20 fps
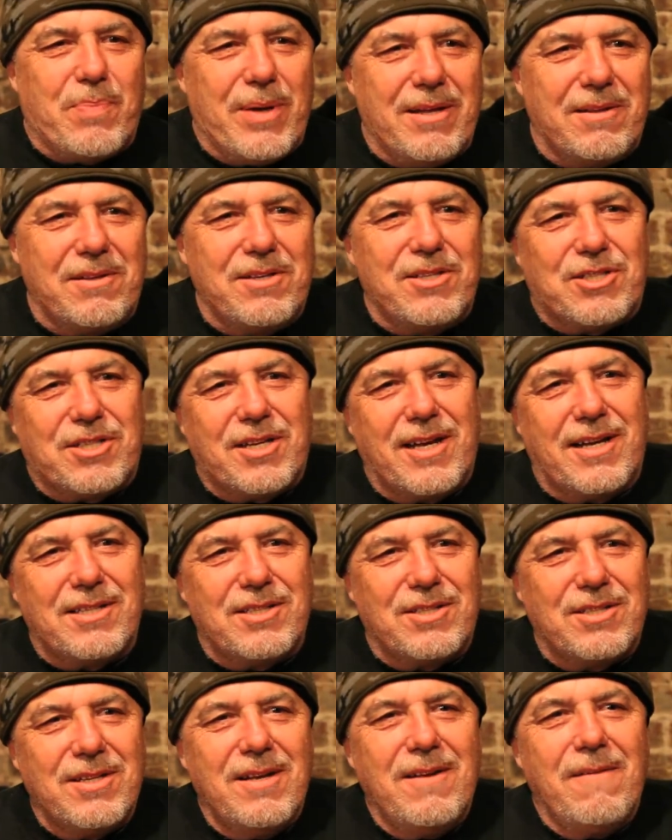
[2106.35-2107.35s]
Penley
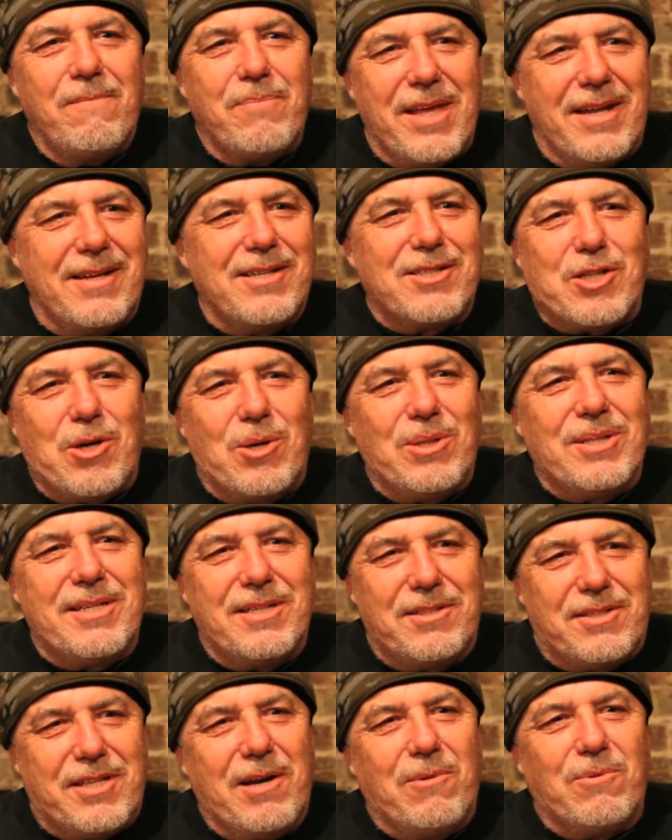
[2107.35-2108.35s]
says that his only
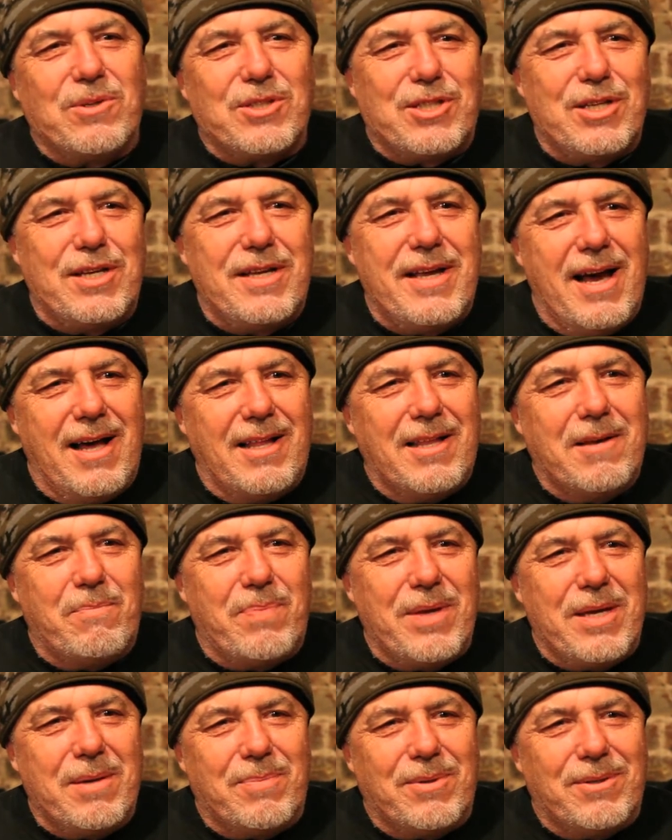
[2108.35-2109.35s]
intent was to yell at
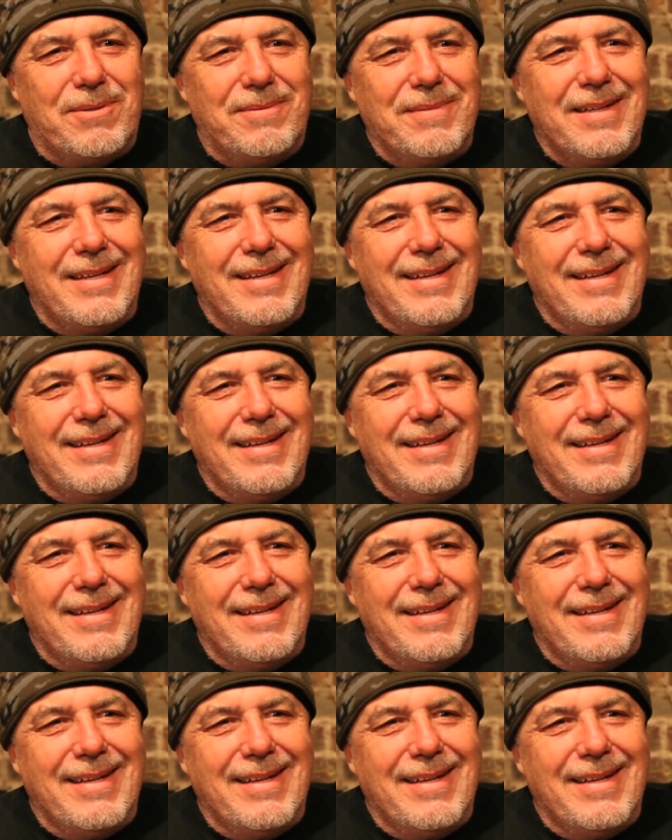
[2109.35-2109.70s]
people,